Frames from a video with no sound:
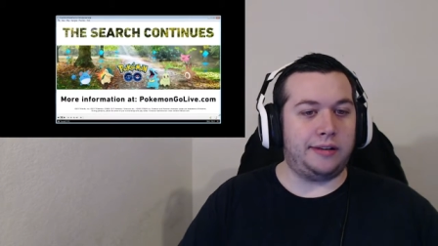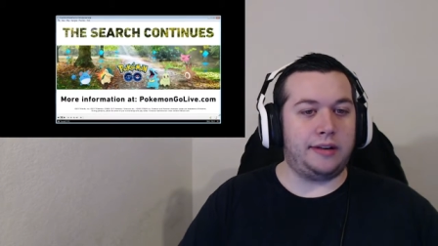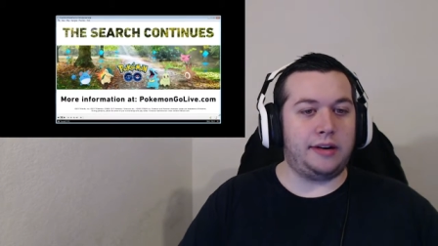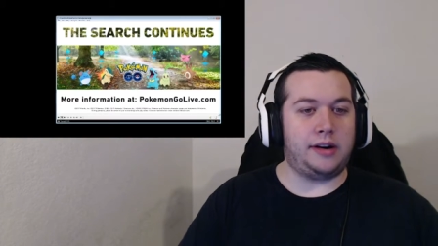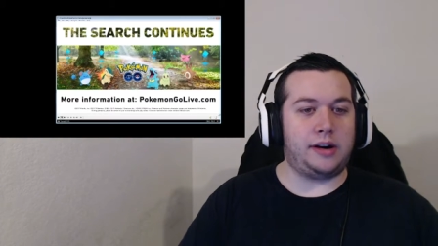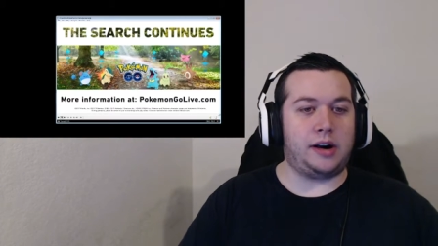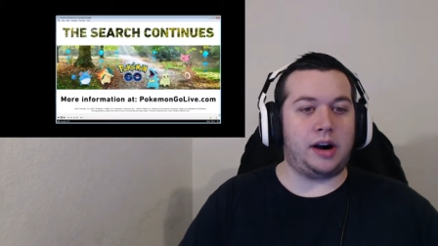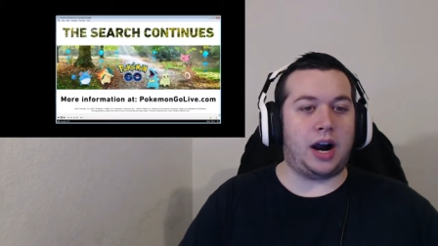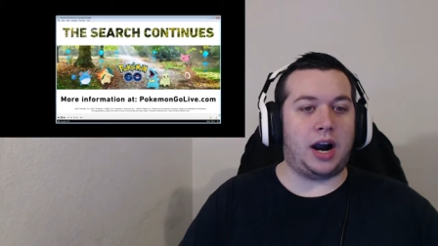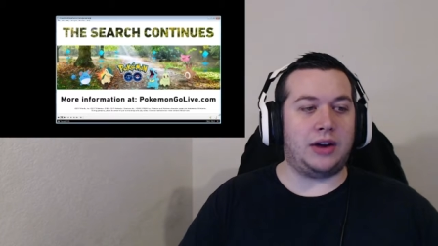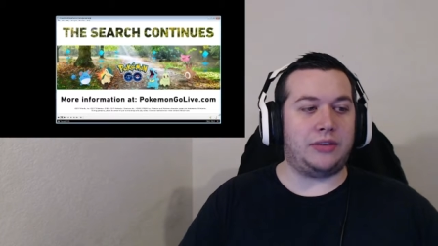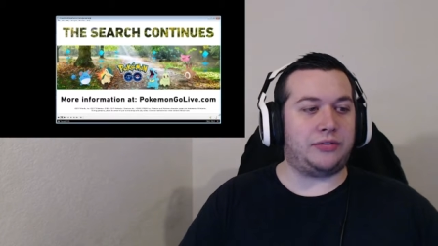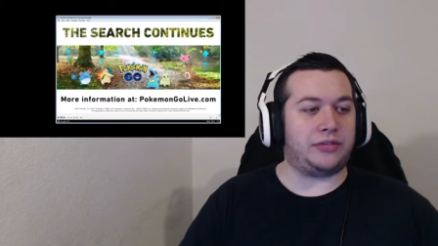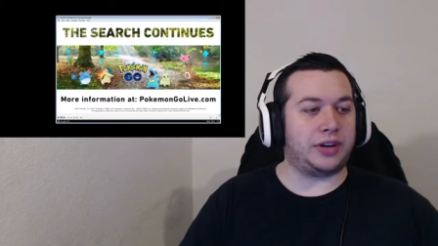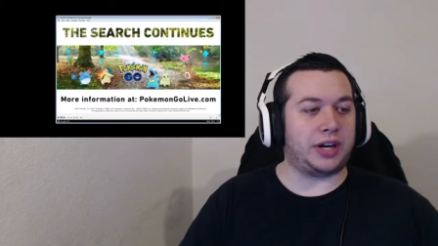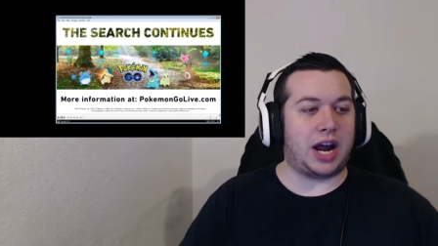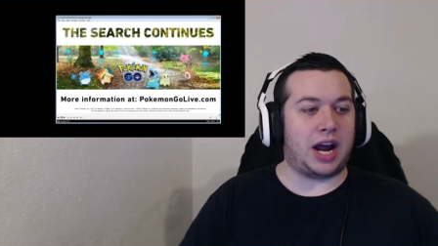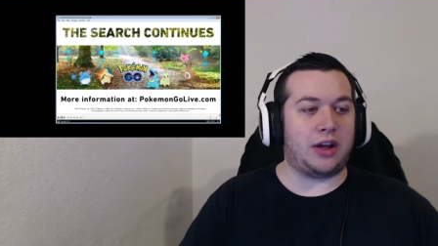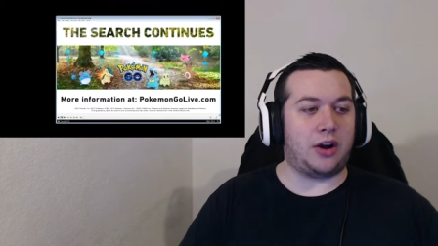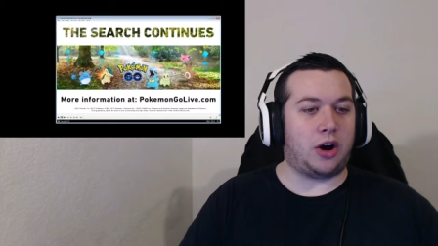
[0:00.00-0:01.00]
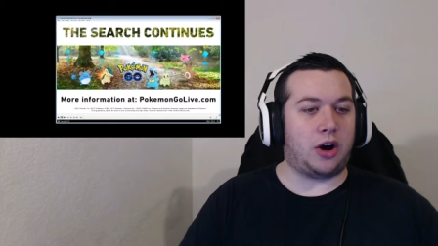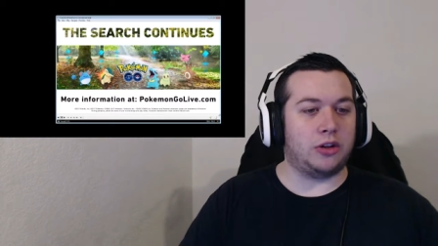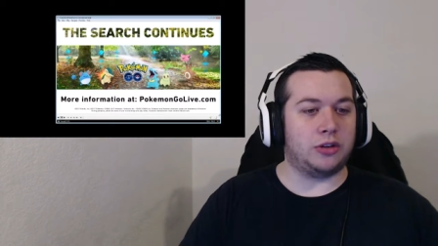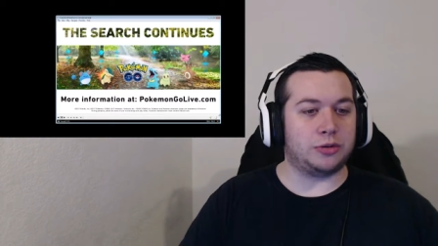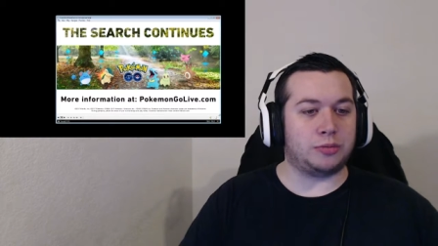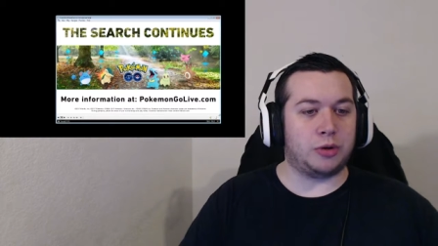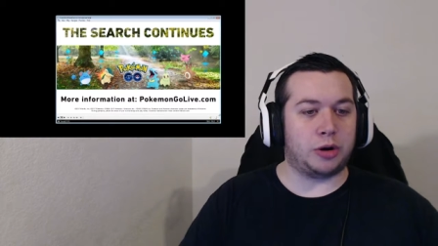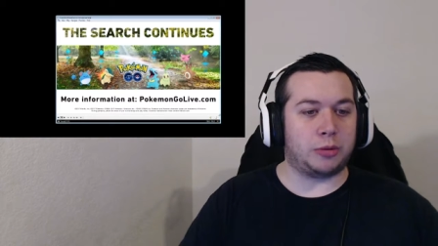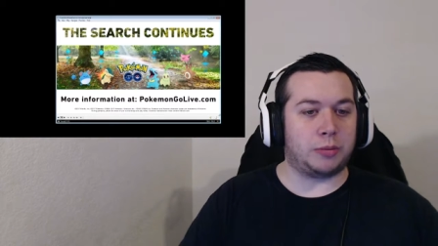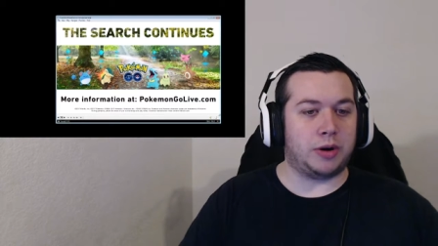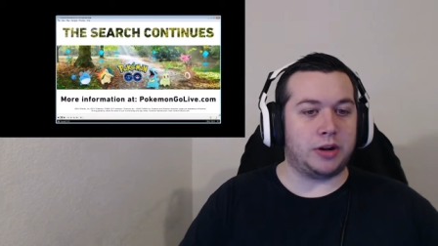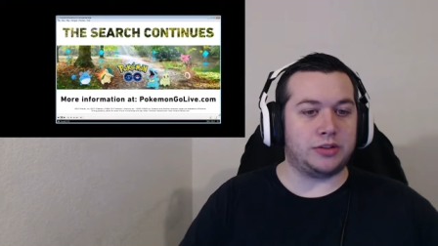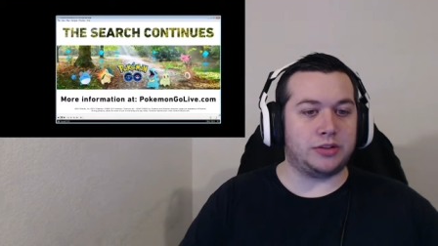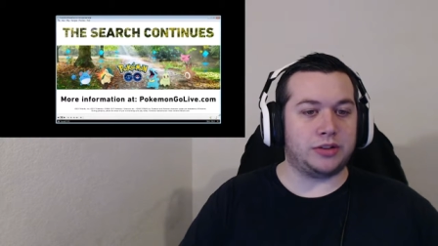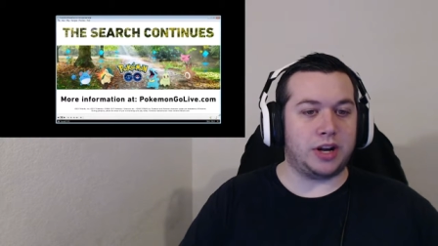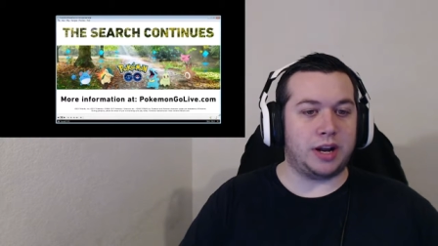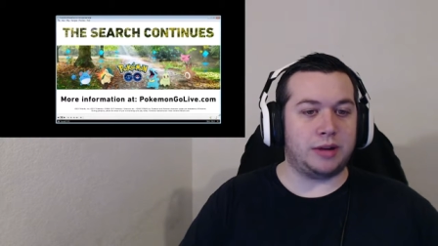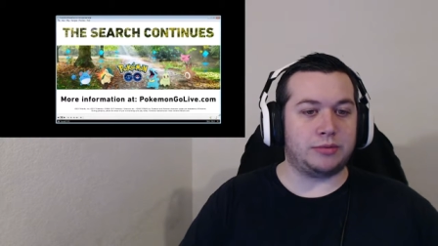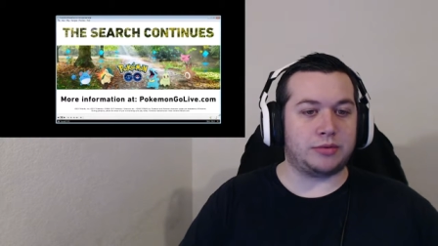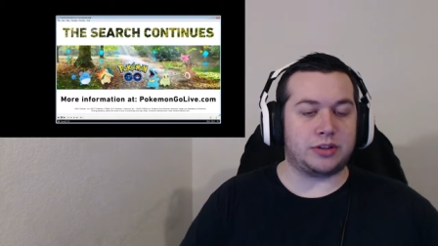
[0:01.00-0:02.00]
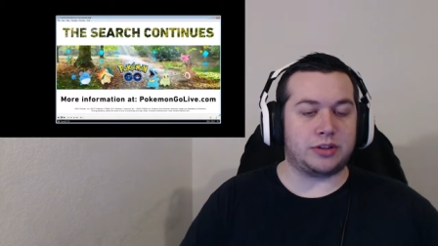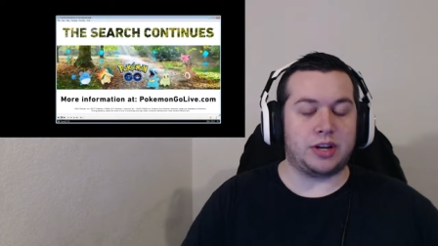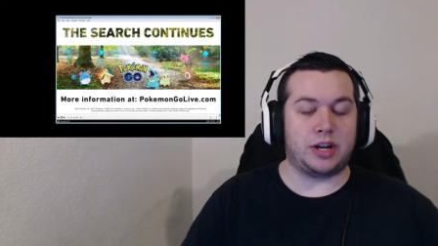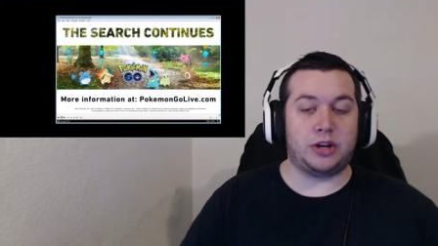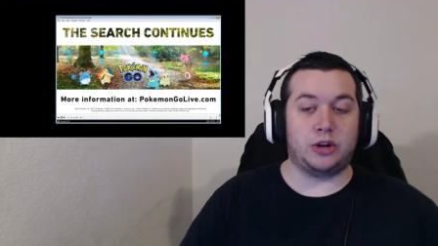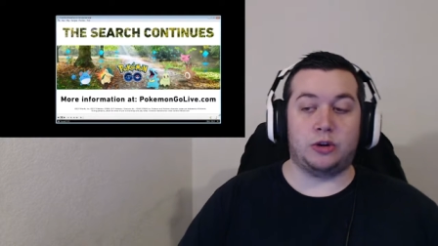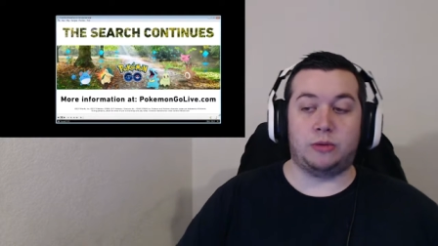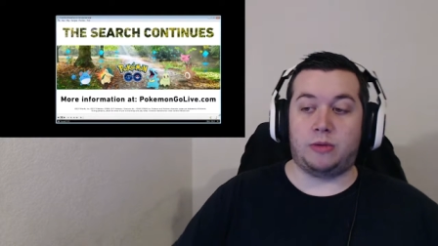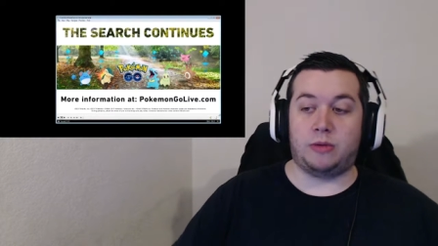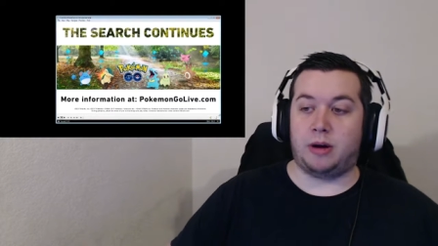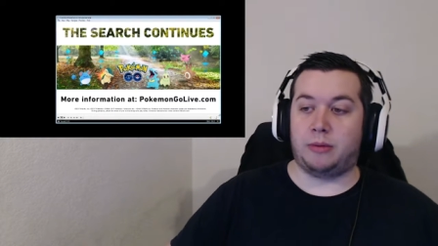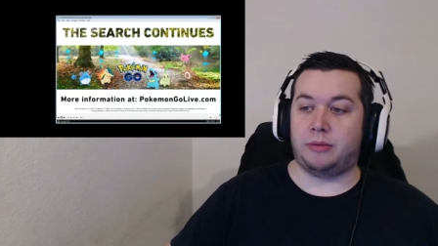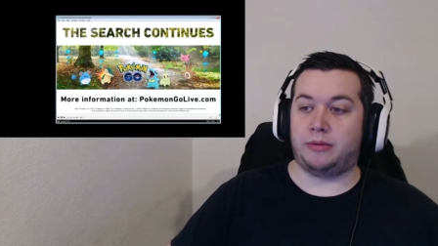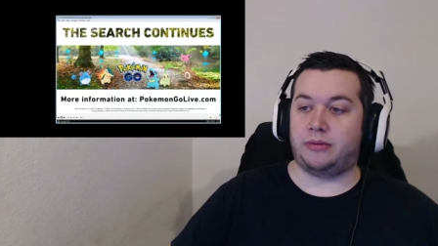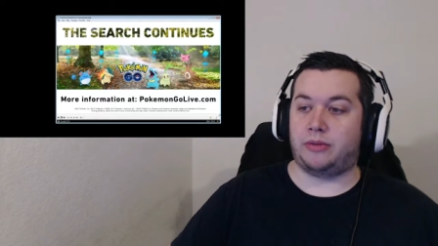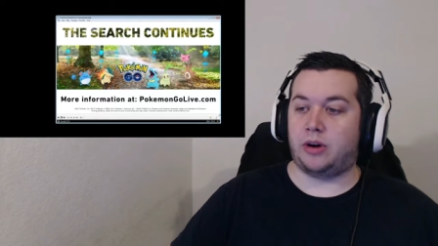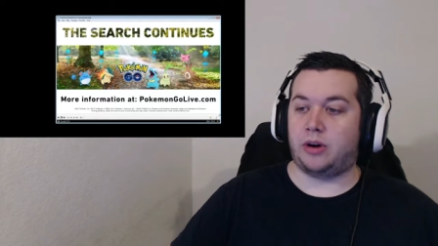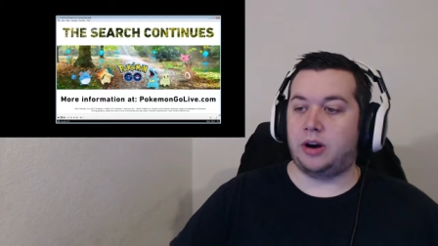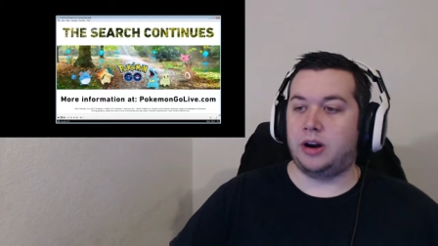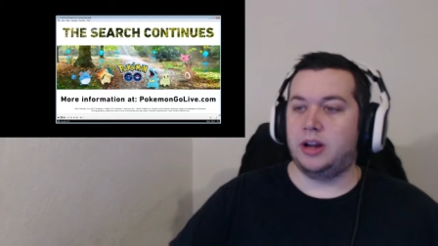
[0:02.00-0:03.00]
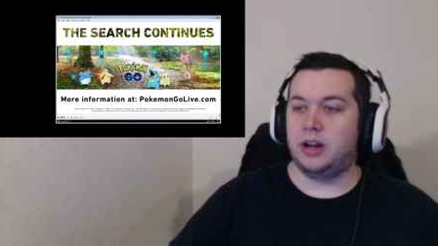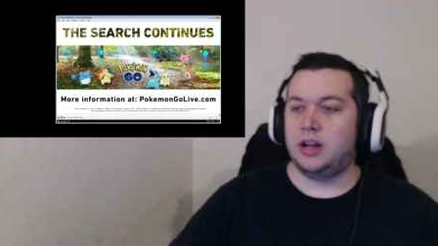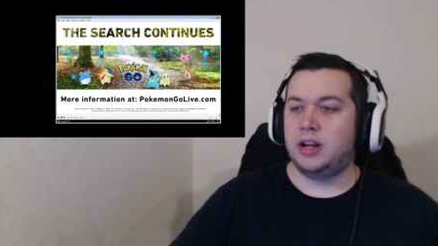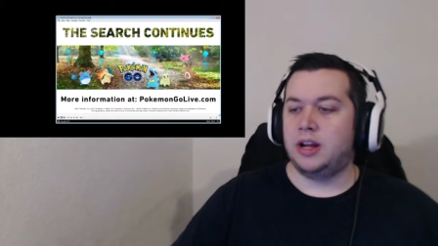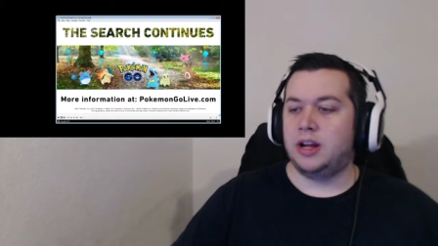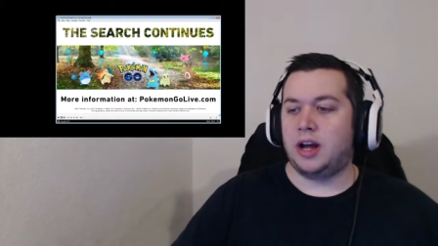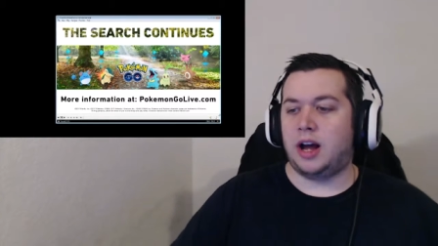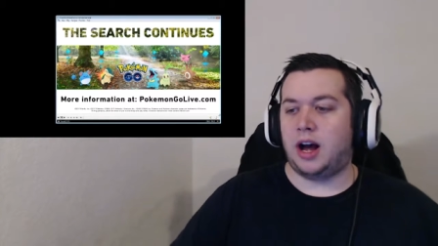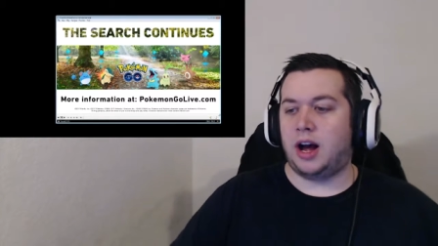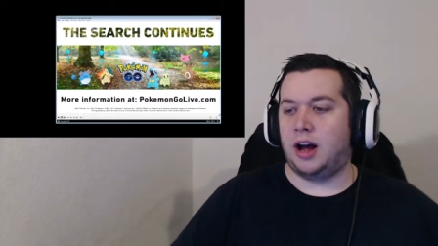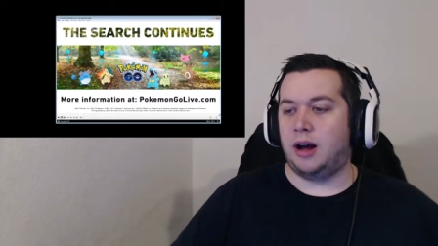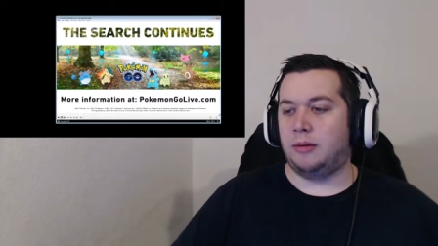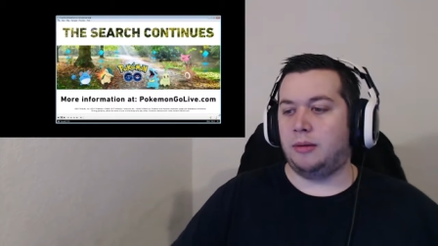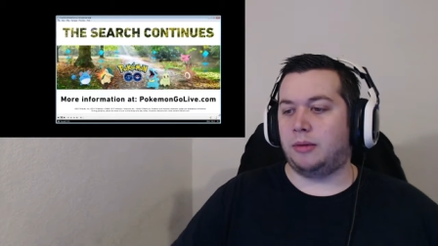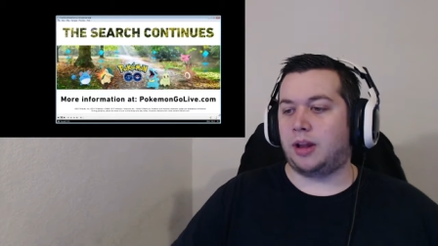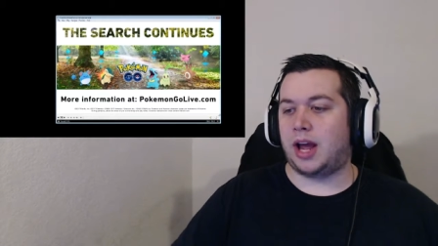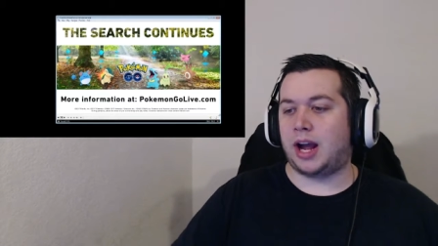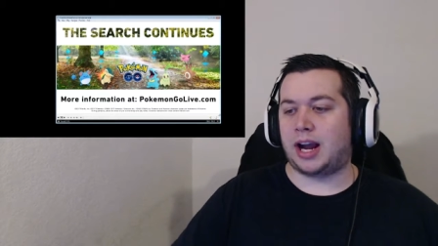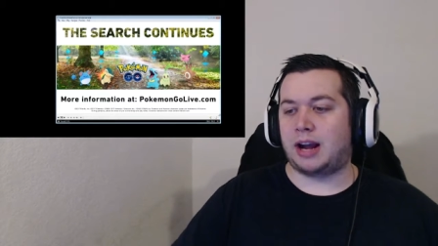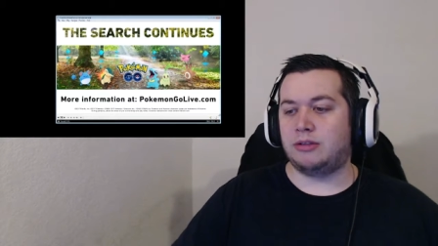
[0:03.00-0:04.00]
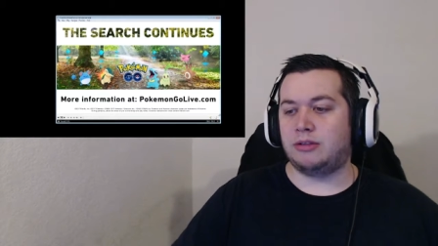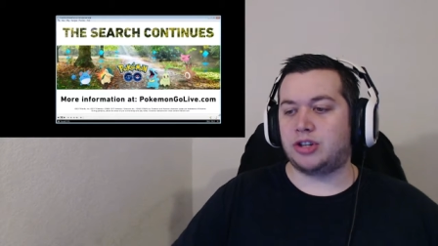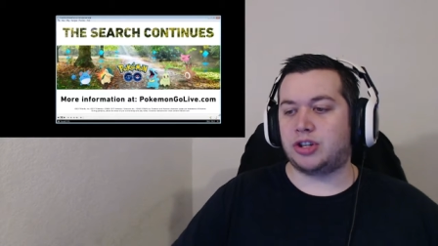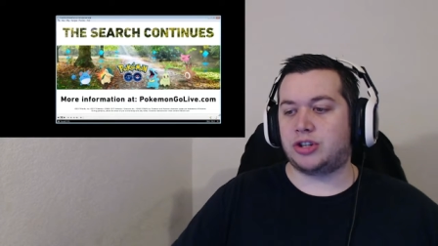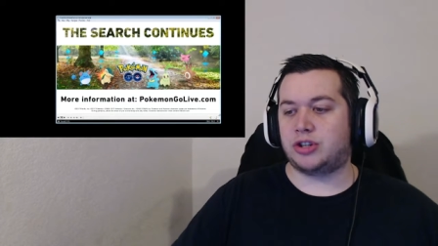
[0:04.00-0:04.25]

I forgot all those Pokemon's names because I knew them all before. Like I was just doing